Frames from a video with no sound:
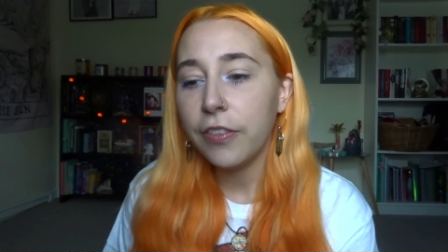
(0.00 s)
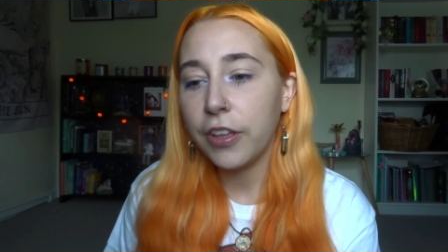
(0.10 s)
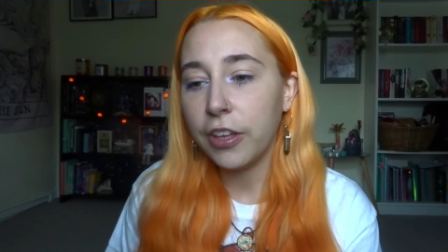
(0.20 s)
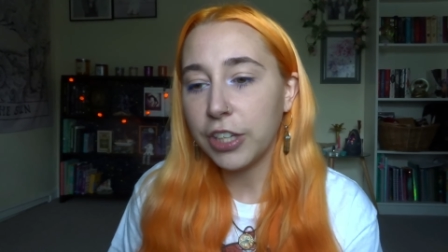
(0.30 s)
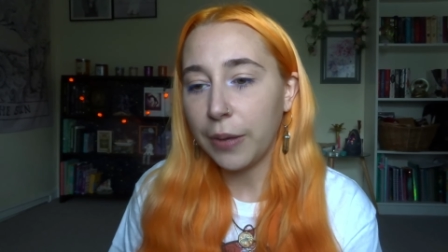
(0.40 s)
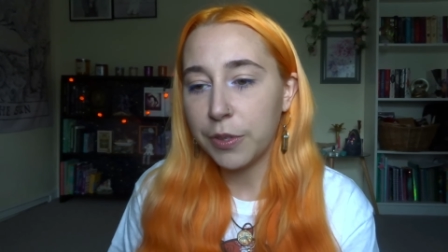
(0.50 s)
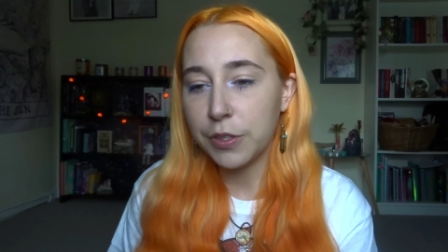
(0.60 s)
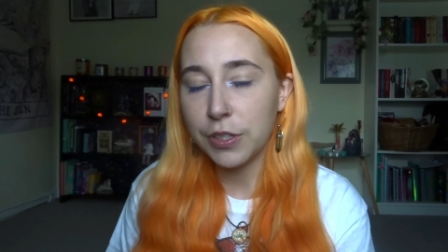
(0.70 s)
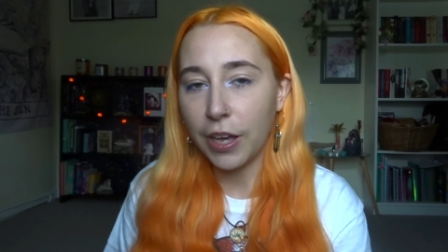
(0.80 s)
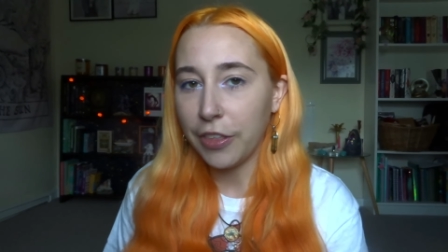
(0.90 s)
The
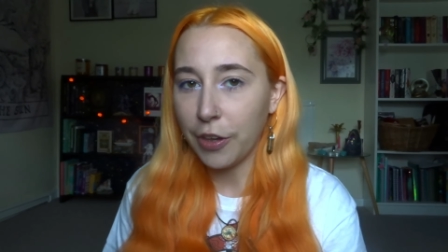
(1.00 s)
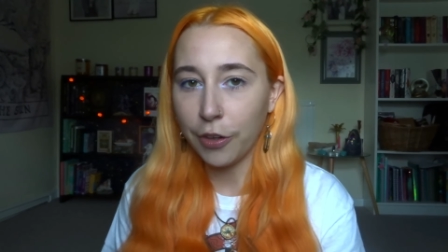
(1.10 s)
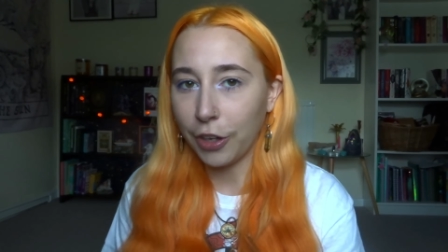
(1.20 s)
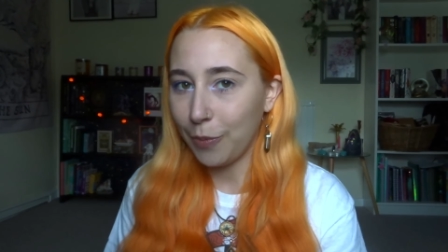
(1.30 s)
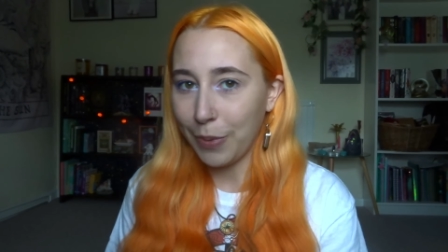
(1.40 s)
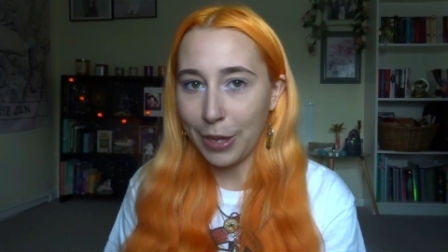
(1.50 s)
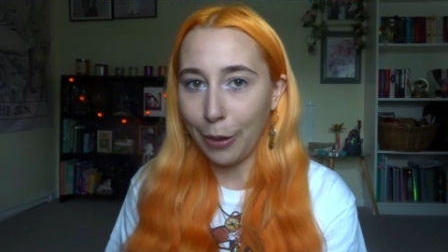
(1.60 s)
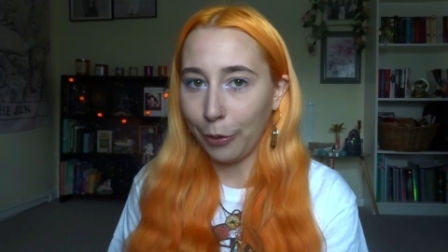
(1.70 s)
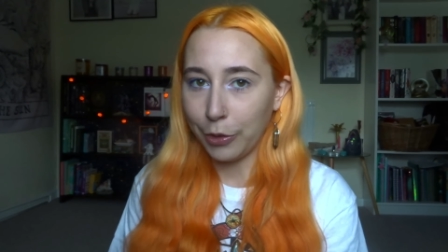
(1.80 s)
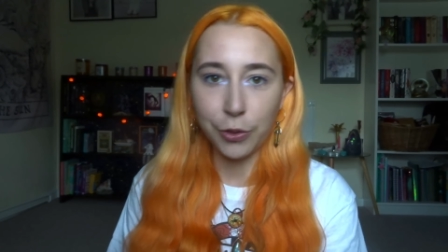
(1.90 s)
chapters I think are going to be
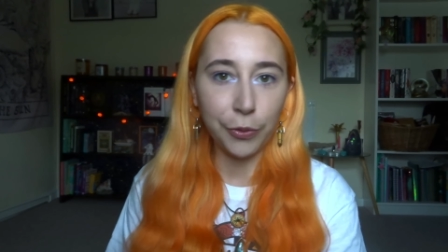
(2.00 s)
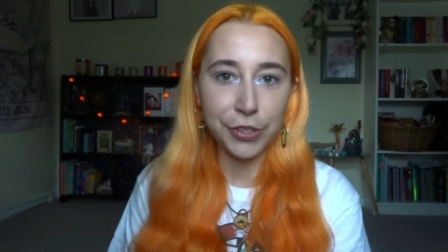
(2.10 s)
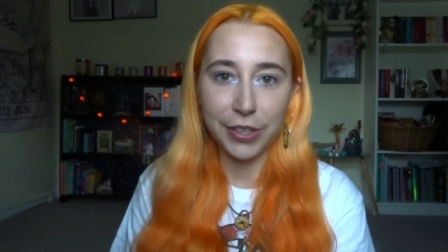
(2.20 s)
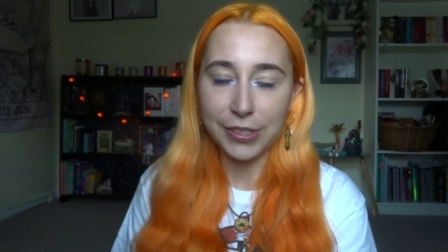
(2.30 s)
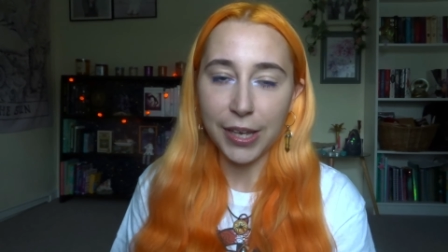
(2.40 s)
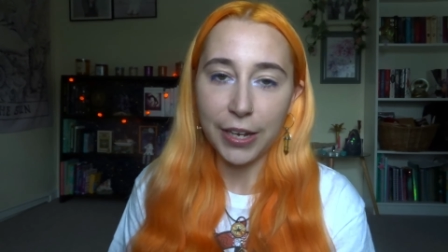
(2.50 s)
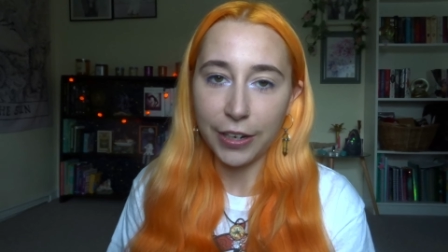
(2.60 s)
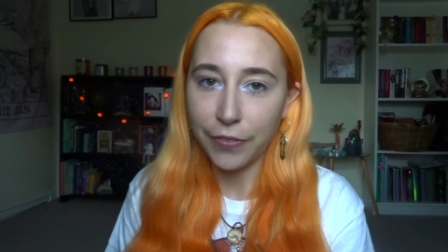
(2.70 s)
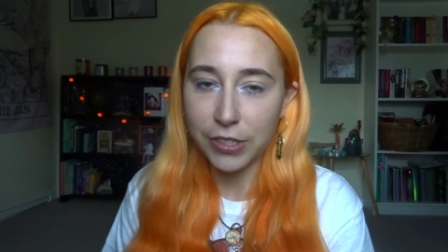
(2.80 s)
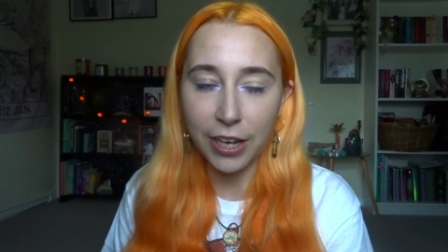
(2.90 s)
a lot shorter than Turning
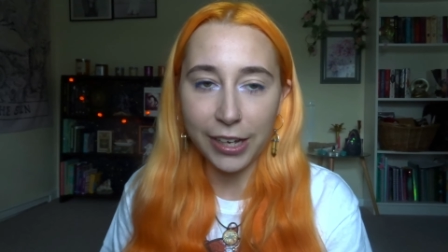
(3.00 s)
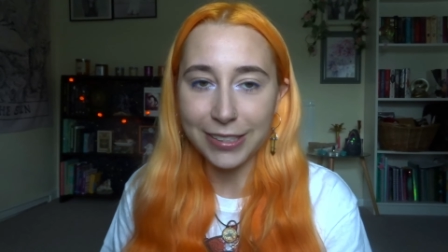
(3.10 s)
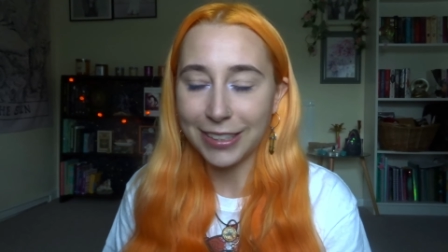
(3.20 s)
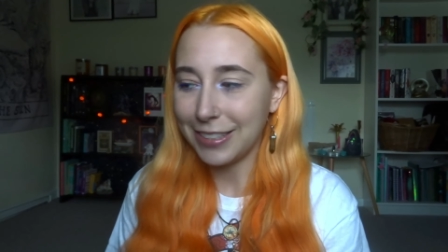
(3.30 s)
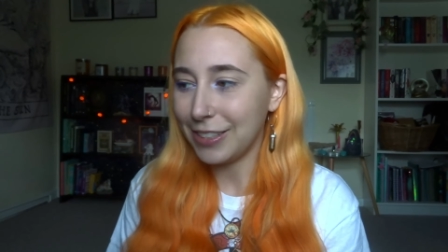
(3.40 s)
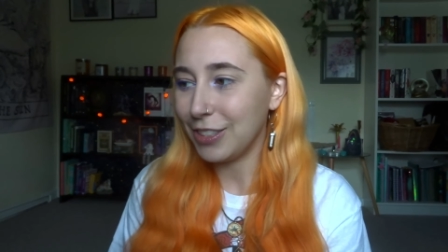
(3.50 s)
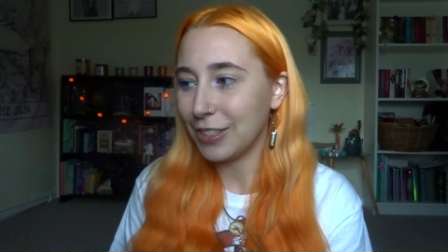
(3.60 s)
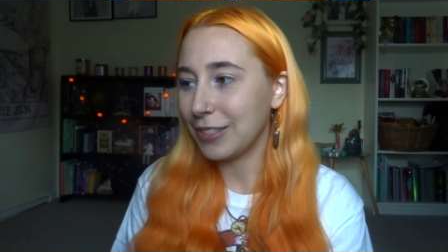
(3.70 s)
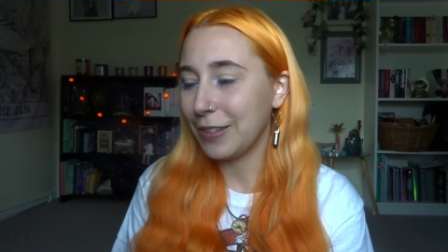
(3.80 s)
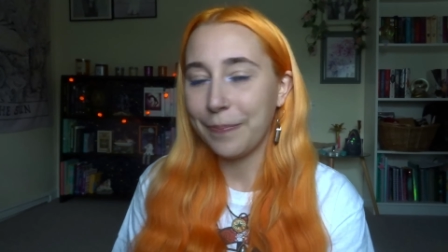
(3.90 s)
of the Tides because it's
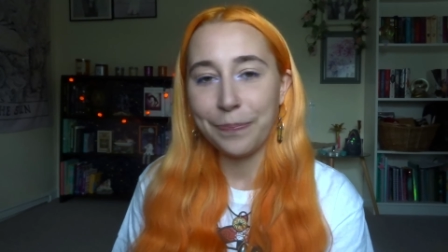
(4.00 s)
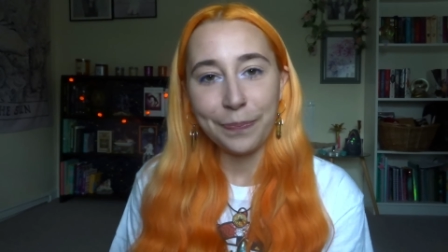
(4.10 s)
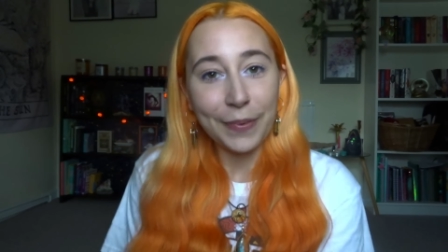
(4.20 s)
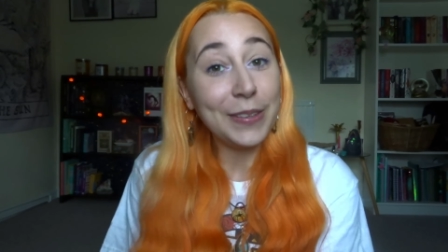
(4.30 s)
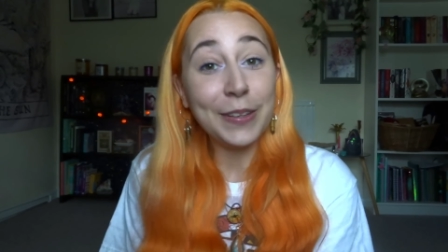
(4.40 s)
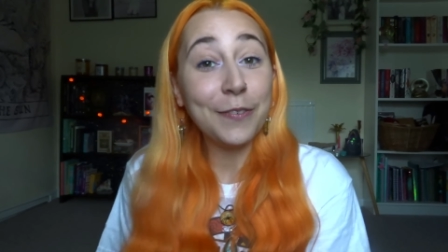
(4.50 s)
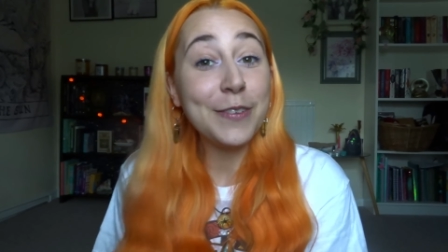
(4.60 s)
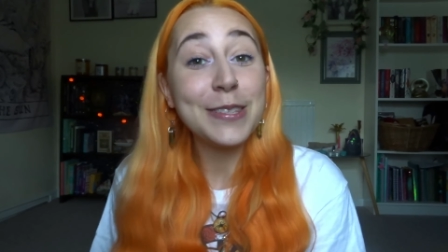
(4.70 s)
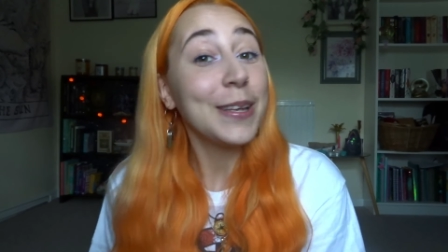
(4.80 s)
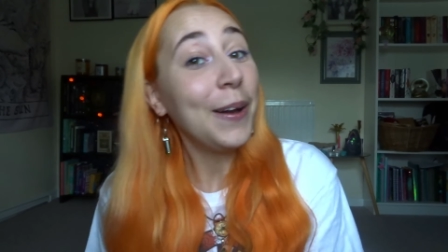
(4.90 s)
just a
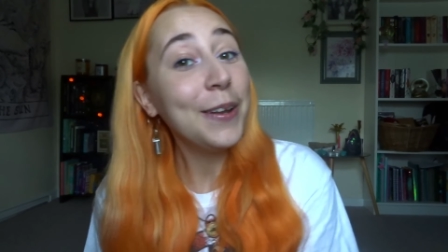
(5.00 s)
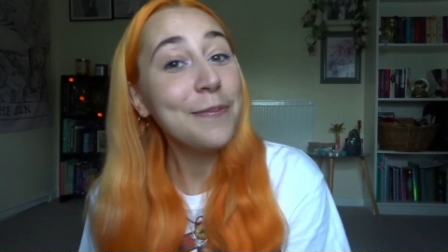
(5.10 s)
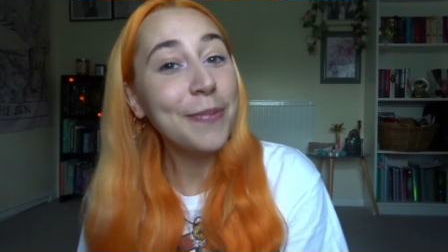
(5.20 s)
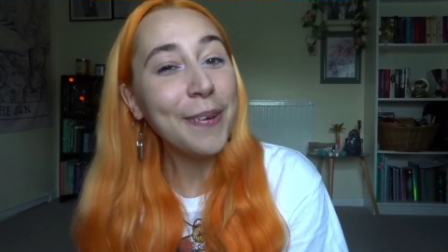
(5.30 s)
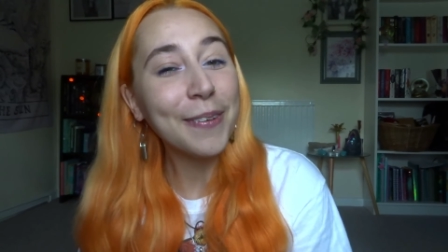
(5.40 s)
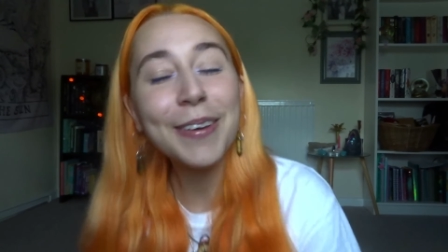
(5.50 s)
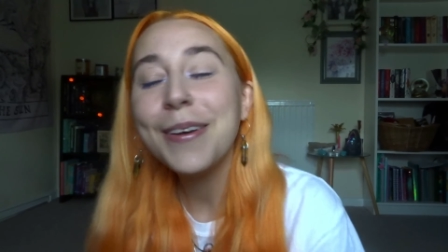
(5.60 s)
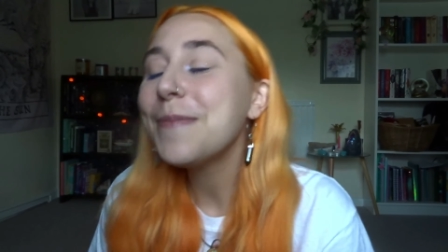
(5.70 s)
different style of book.